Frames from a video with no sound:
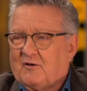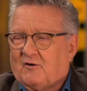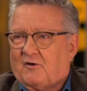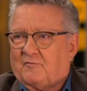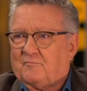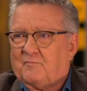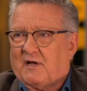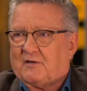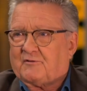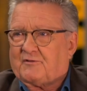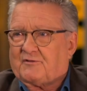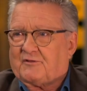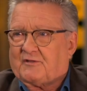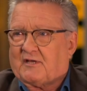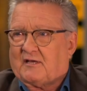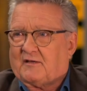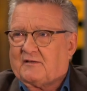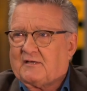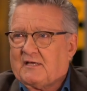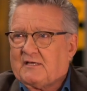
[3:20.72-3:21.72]
on both
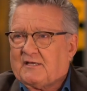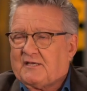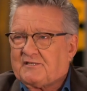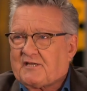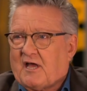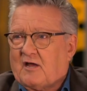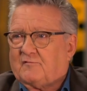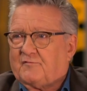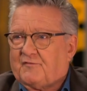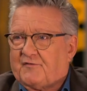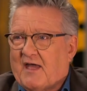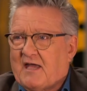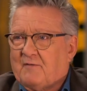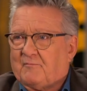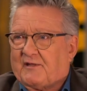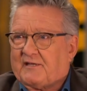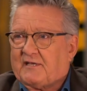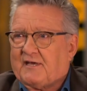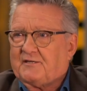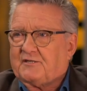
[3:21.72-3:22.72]
his own
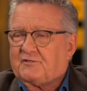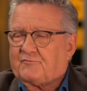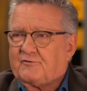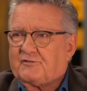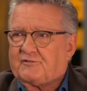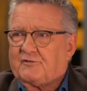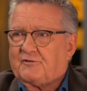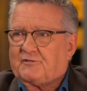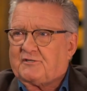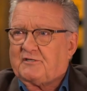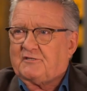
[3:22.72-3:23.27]
family and his research